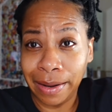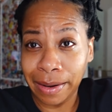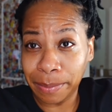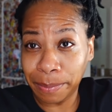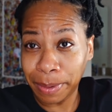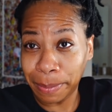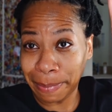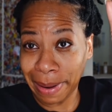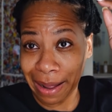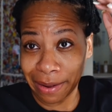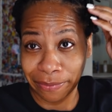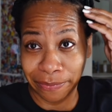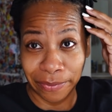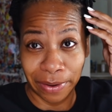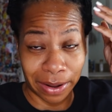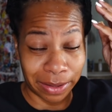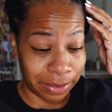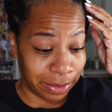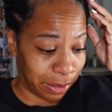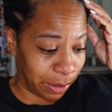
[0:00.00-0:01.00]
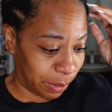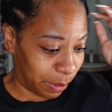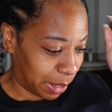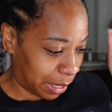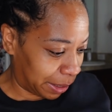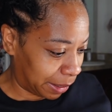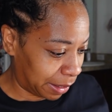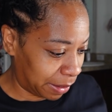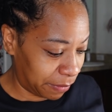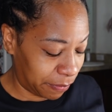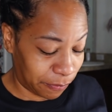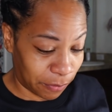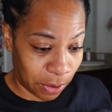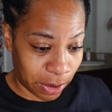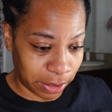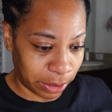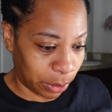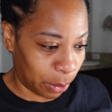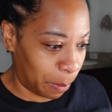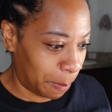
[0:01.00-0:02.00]
nothing but my fault though. I can't
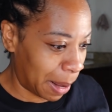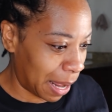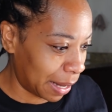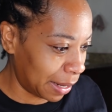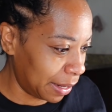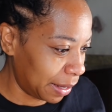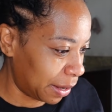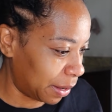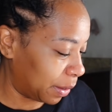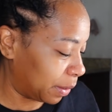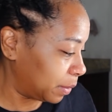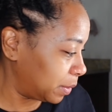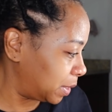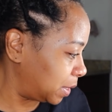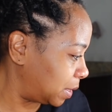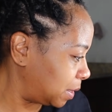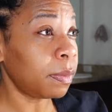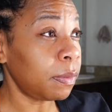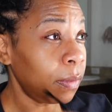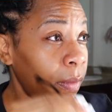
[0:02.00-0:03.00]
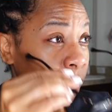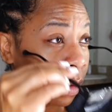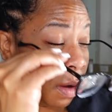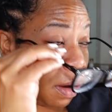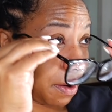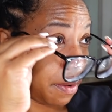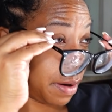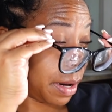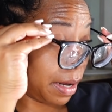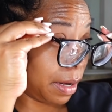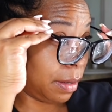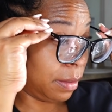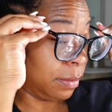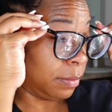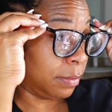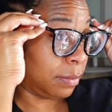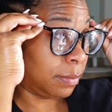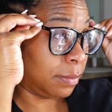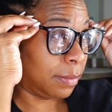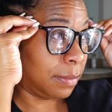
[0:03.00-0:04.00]
fault nobody else. All right.
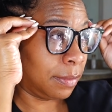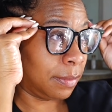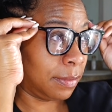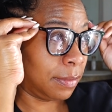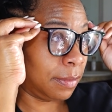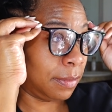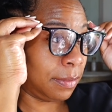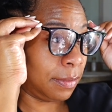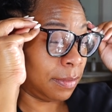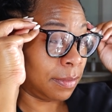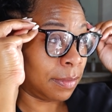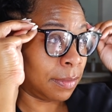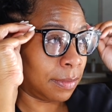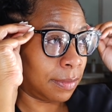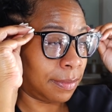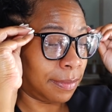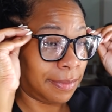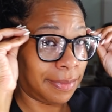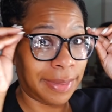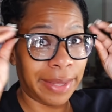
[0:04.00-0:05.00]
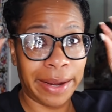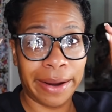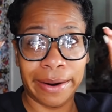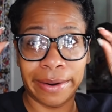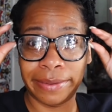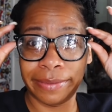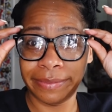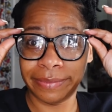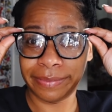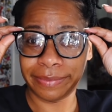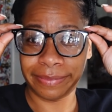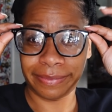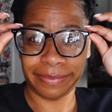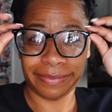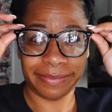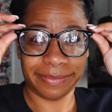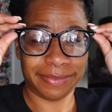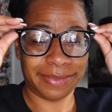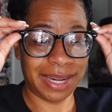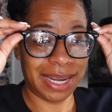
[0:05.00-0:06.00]
There.
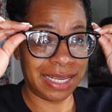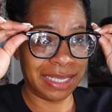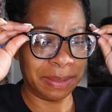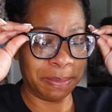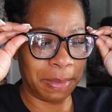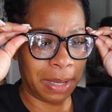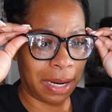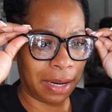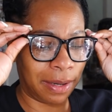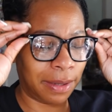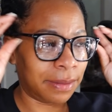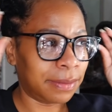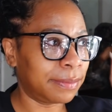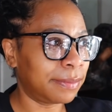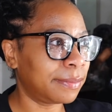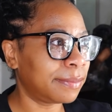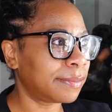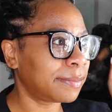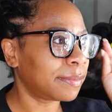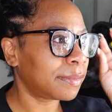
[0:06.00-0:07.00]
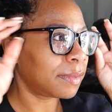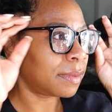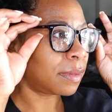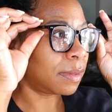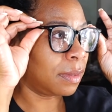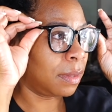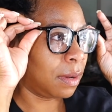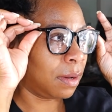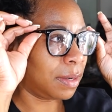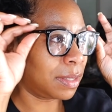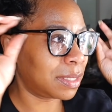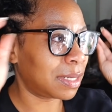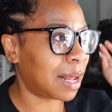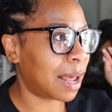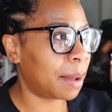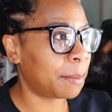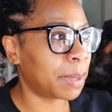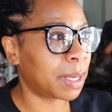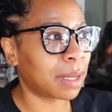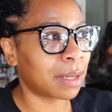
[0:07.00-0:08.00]
That's better. No, it's
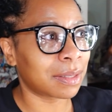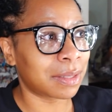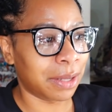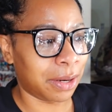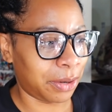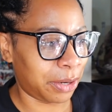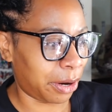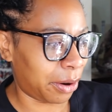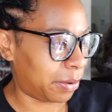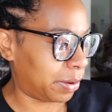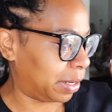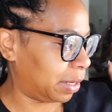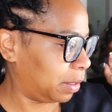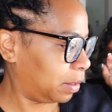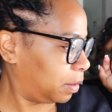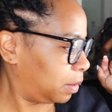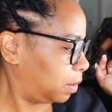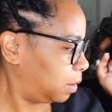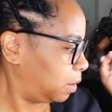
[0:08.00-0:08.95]
not because they're dirty.